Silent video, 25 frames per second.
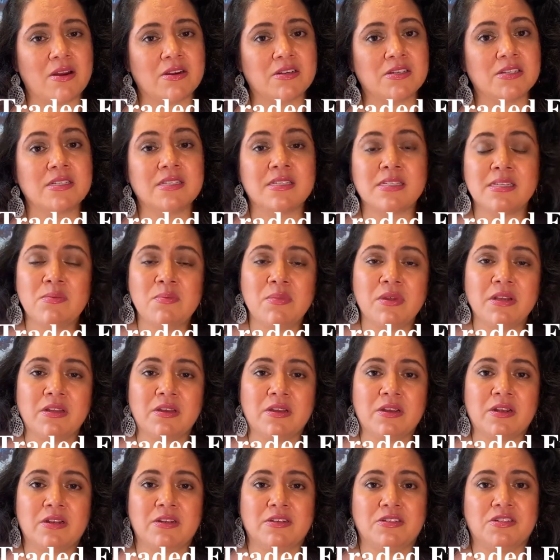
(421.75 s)

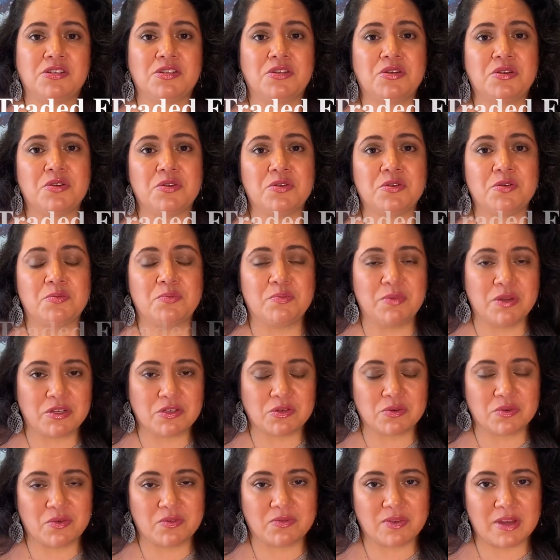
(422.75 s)
similar to
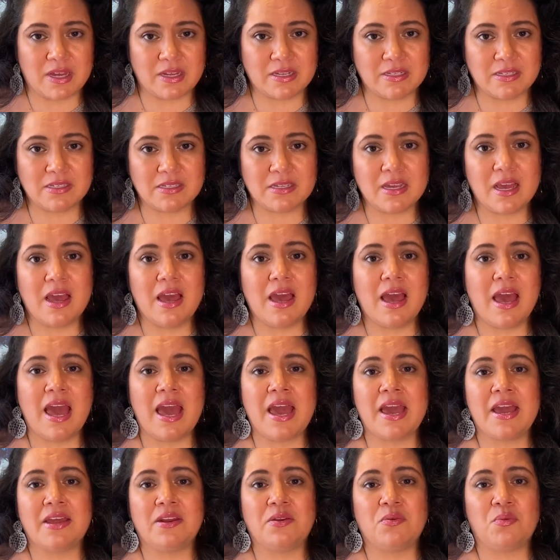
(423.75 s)
mutual funds,
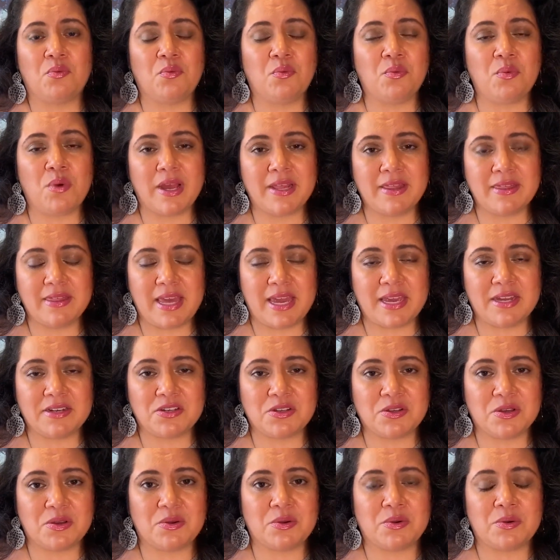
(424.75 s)
and what they
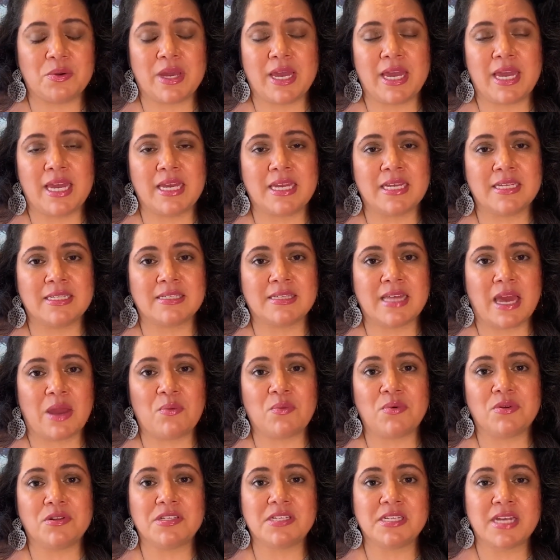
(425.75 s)
do is they
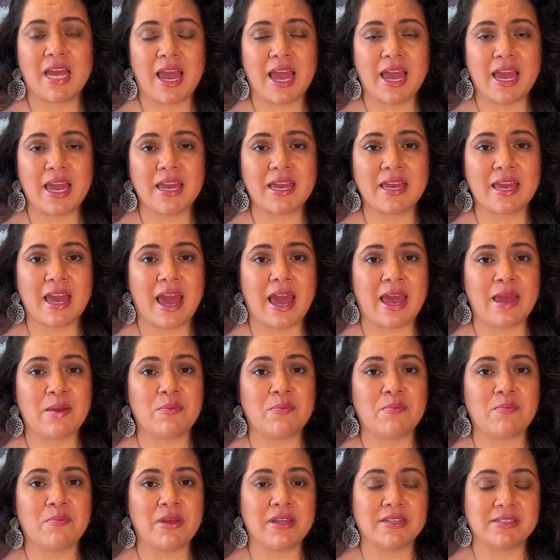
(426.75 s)
will take
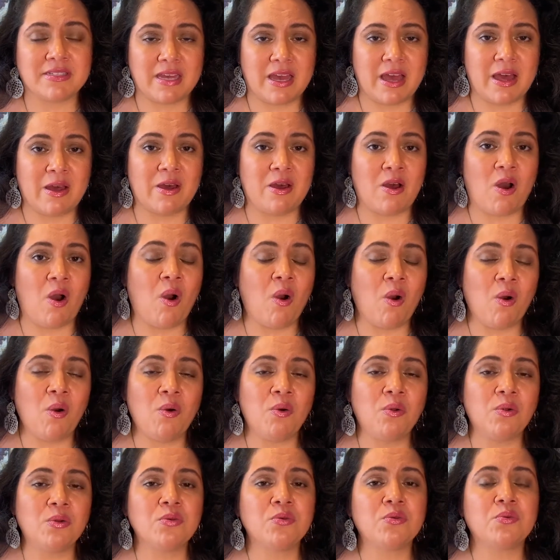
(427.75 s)
it's a
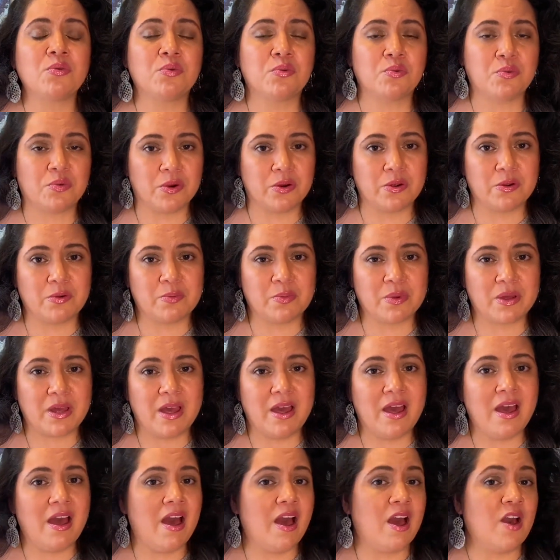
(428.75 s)
whole group
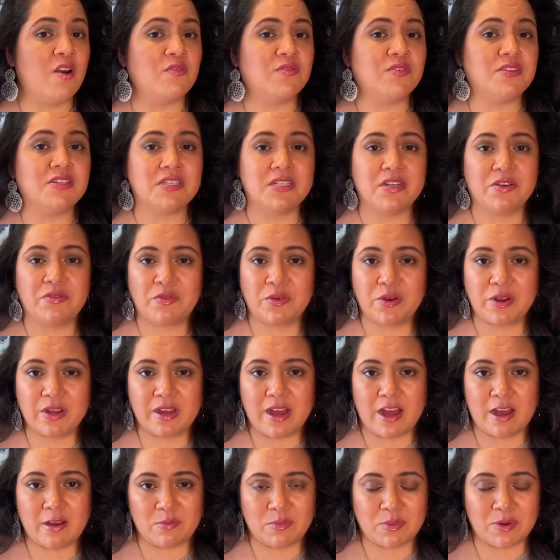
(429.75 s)
of different
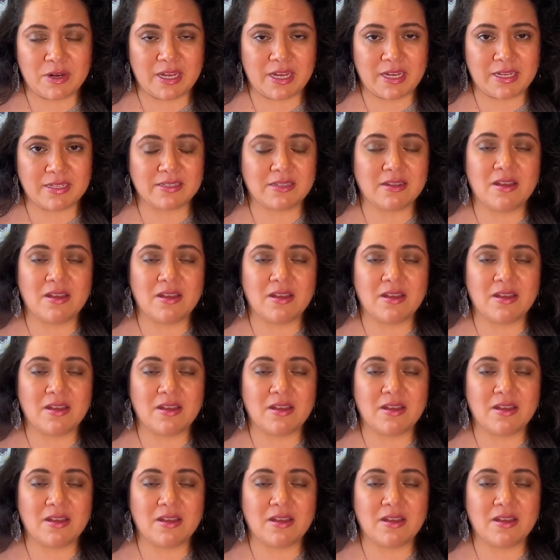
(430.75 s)
companies